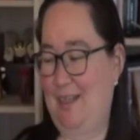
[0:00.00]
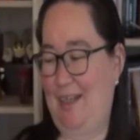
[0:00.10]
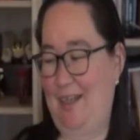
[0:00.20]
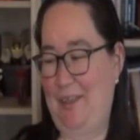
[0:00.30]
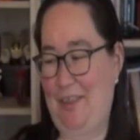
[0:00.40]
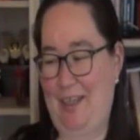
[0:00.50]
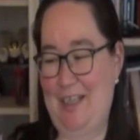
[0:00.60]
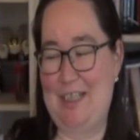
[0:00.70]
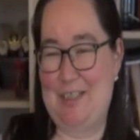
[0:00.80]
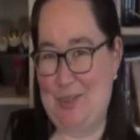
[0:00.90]
And I think
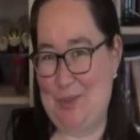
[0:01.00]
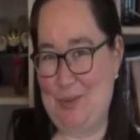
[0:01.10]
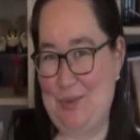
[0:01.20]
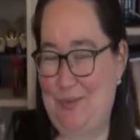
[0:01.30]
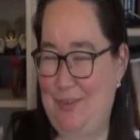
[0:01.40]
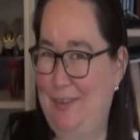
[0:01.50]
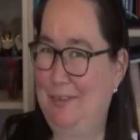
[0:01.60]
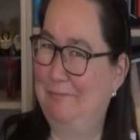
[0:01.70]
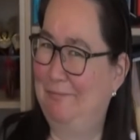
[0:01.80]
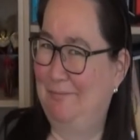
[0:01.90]
it sort of
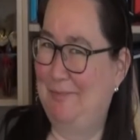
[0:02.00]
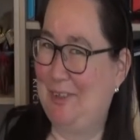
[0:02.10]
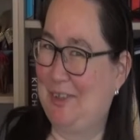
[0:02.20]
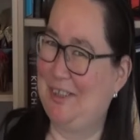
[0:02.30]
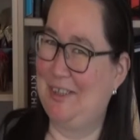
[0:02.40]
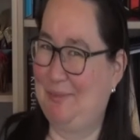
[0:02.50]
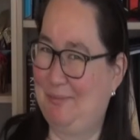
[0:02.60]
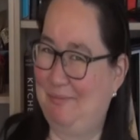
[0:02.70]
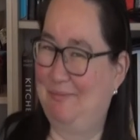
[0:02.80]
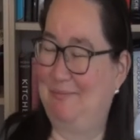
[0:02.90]
looks
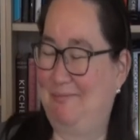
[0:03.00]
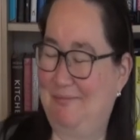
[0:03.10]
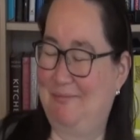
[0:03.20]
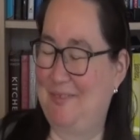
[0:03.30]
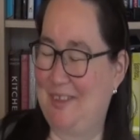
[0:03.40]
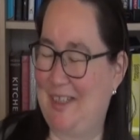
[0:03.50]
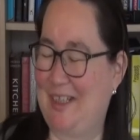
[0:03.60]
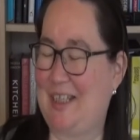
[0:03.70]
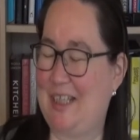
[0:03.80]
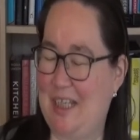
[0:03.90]

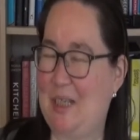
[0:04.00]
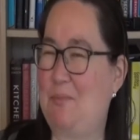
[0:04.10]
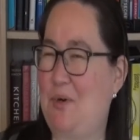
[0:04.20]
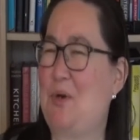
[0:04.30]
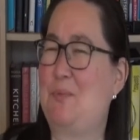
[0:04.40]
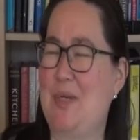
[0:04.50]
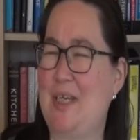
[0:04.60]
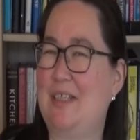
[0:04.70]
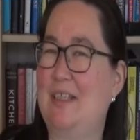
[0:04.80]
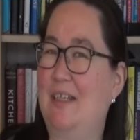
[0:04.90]
like an
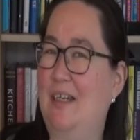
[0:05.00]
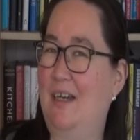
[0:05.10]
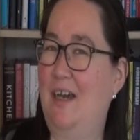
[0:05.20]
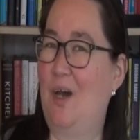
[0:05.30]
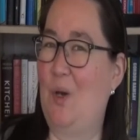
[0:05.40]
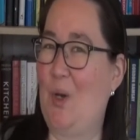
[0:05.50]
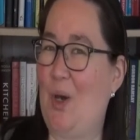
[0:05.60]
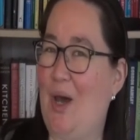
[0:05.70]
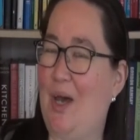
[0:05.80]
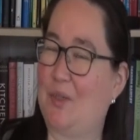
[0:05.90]
inappropriate
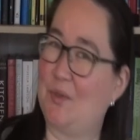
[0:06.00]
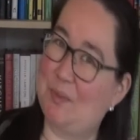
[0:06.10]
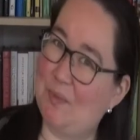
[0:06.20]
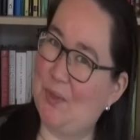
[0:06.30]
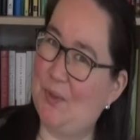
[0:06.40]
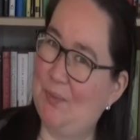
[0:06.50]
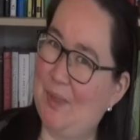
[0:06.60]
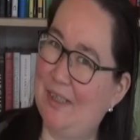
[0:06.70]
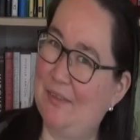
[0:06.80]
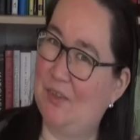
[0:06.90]
Christmas
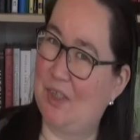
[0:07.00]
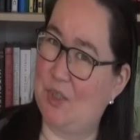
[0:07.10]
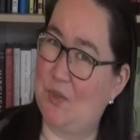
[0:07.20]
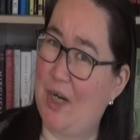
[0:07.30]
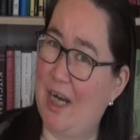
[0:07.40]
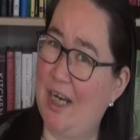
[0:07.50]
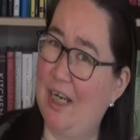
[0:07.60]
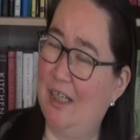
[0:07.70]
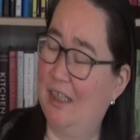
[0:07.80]
ornament for the tree.